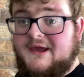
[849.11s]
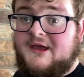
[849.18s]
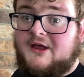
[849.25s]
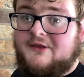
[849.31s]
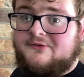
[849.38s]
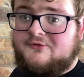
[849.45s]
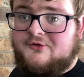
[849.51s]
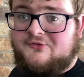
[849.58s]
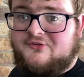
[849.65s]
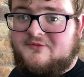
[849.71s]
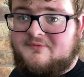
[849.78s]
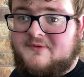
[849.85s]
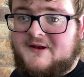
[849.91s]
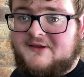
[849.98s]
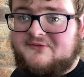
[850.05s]
Hey y'all, it's Christian
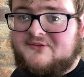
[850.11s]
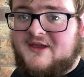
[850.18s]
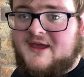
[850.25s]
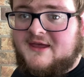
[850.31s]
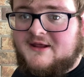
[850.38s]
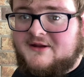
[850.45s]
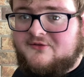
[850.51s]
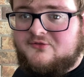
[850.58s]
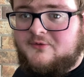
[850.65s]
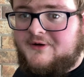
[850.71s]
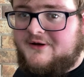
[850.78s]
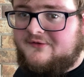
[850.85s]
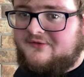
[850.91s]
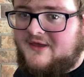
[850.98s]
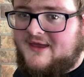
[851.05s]
from the next day, and I just
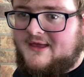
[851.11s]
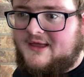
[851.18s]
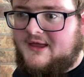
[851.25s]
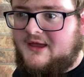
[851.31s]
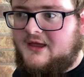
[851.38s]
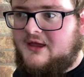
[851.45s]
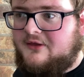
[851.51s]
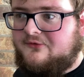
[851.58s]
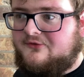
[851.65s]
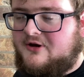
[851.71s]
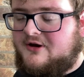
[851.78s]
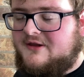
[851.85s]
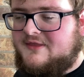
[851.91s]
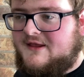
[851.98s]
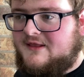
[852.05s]
wanted to say,
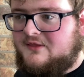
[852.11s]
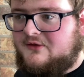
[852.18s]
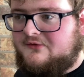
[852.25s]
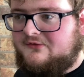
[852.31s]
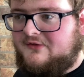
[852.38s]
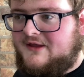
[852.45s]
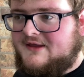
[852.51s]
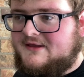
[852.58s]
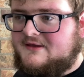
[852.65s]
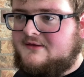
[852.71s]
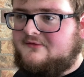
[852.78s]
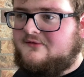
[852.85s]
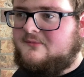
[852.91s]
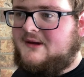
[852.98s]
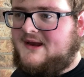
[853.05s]
sorry that it looks like
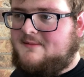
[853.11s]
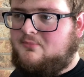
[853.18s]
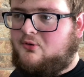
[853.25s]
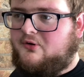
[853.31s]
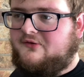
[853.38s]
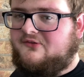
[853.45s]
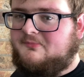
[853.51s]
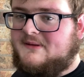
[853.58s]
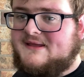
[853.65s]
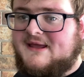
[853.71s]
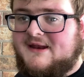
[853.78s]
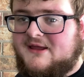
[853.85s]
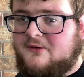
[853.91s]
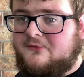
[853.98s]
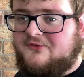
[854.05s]
somebody poured
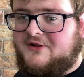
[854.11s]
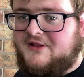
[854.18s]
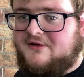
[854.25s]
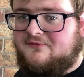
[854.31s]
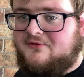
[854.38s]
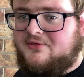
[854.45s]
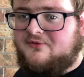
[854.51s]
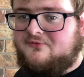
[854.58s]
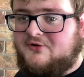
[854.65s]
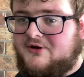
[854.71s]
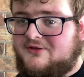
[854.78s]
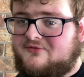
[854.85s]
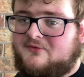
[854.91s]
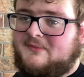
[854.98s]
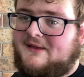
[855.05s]
SpaghettiOs all over the
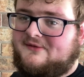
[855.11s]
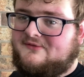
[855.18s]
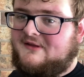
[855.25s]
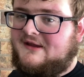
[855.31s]
footage from last